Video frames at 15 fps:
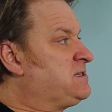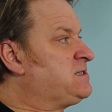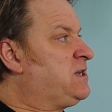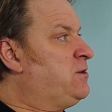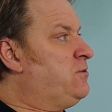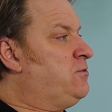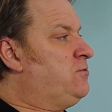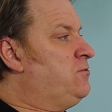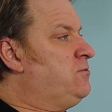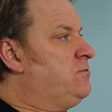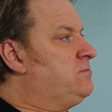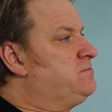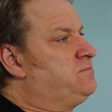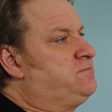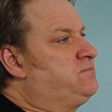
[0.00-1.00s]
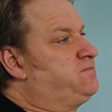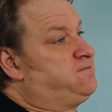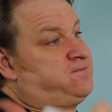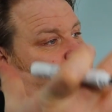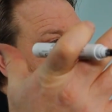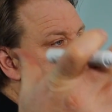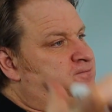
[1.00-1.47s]
So,
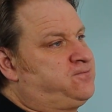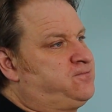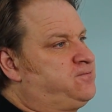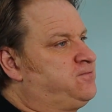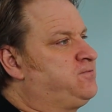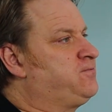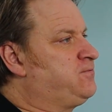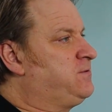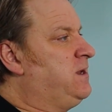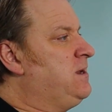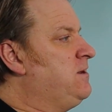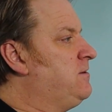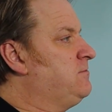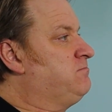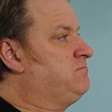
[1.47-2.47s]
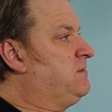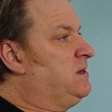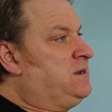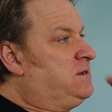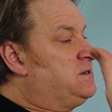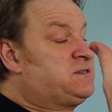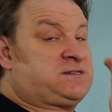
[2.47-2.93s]
you know,
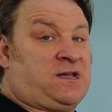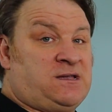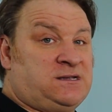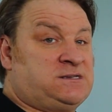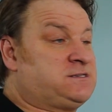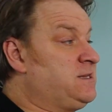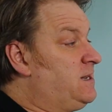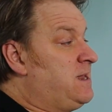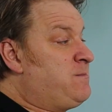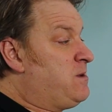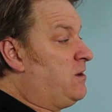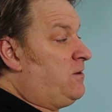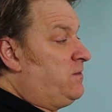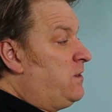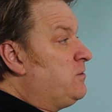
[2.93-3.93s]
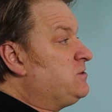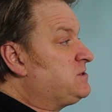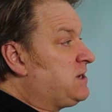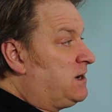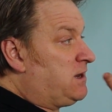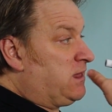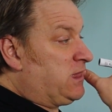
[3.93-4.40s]
sky's the limit on
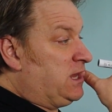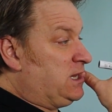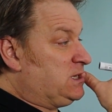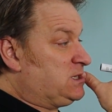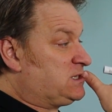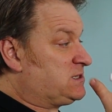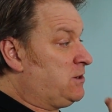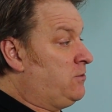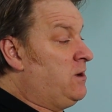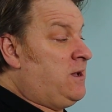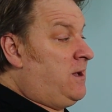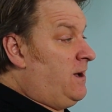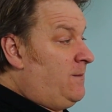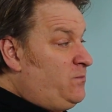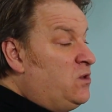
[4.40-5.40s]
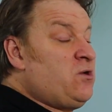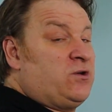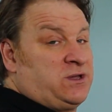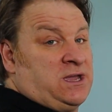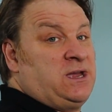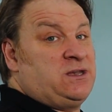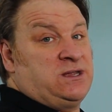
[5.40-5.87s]
those kind of things. So I'm
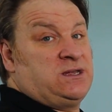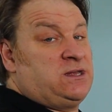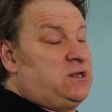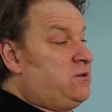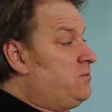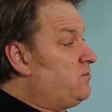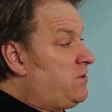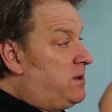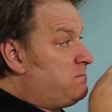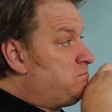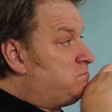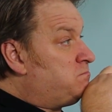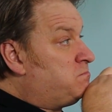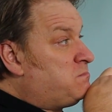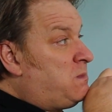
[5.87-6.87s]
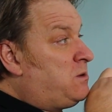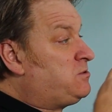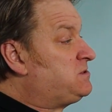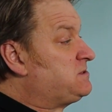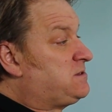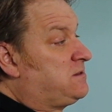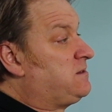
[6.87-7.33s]
not kidding you, right?
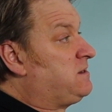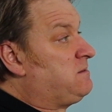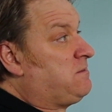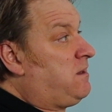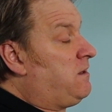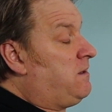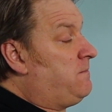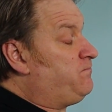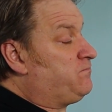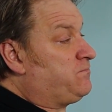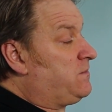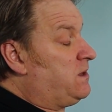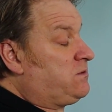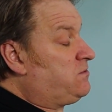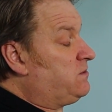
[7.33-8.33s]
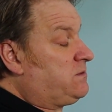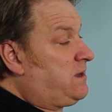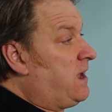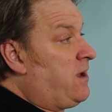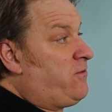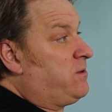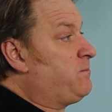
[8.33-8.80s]
Most of the um,
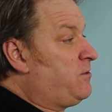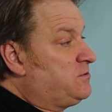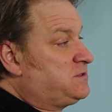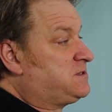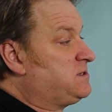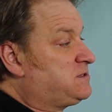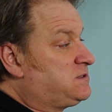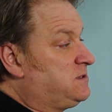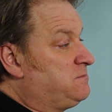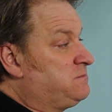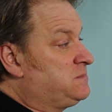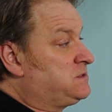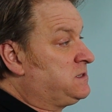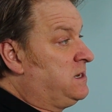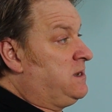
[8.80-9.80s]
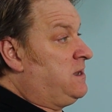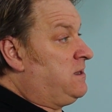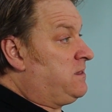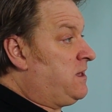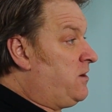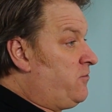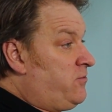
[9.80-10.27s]
herringbone systems
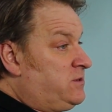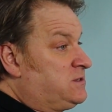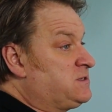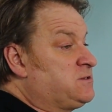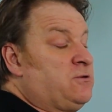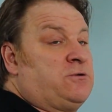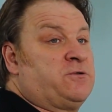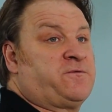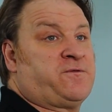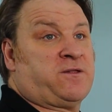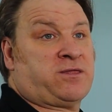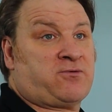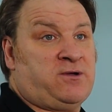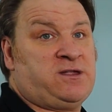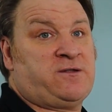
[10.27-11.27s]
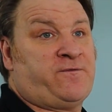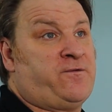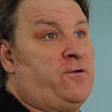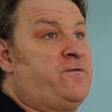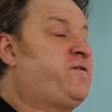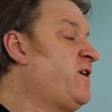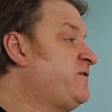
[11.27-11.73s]
that are installed for three to
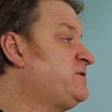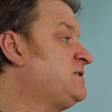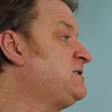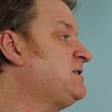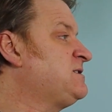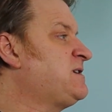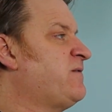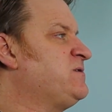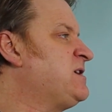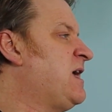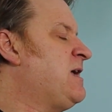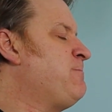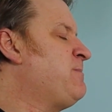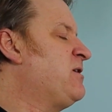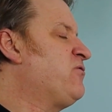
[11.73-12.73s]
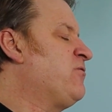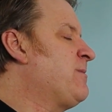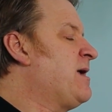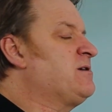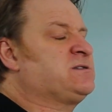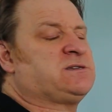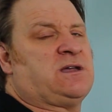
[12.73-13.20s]
four, five to six, seven to eight bedroom
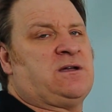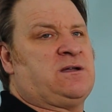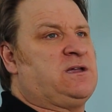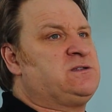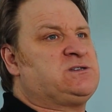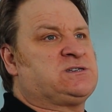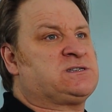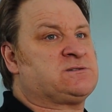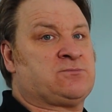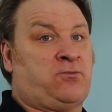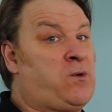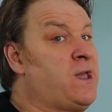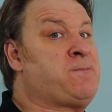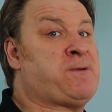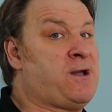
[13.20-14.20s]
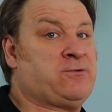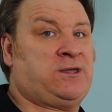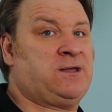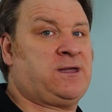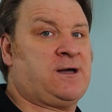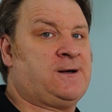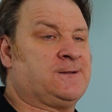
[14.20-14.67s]
house, it just wipe out
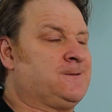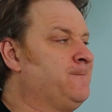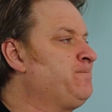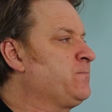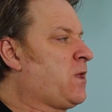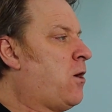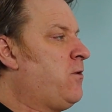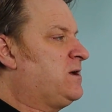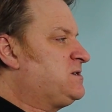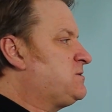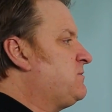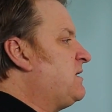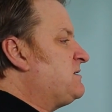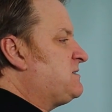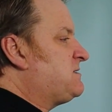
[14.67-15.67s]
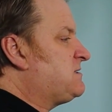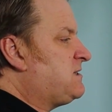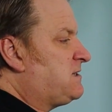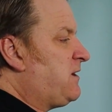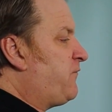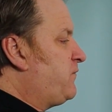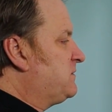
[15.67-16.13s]
your garden. All right, so that's
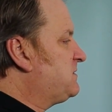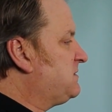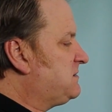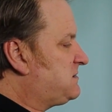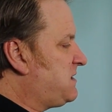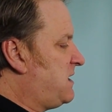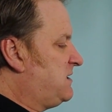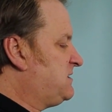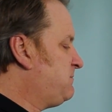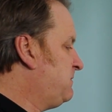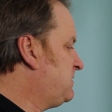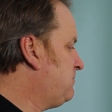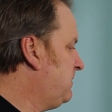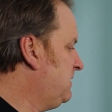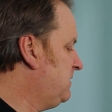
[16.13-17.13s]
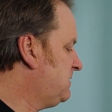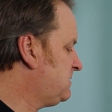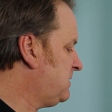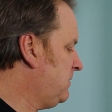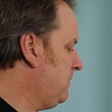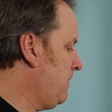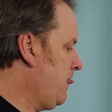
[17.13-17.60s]
the difference in size between the
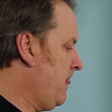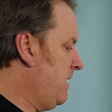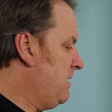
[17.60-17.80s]
two.